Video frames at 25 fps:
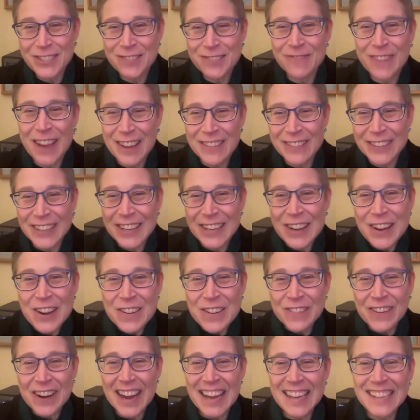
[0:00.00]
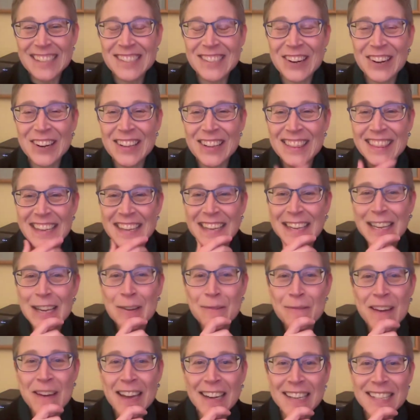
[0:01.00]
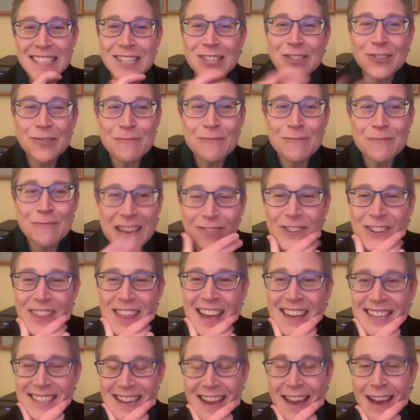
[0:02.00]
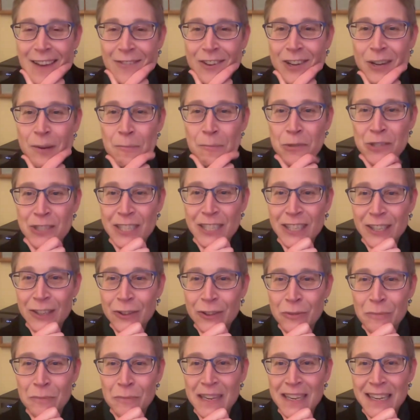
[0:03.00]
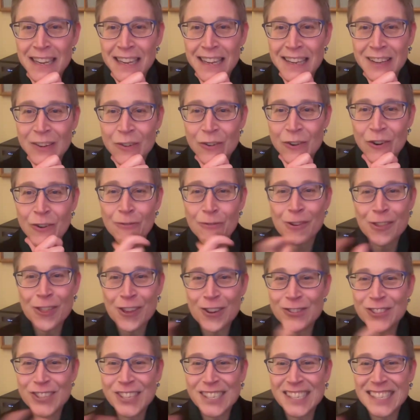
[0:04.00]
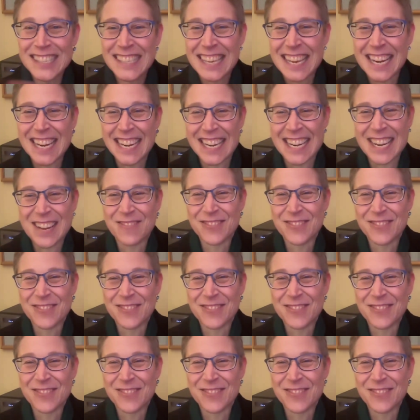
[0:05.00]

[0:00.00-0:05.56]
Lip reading: which is maybe why I started thinking about it. Did you mean for that to have a particular meaning, or were those just silly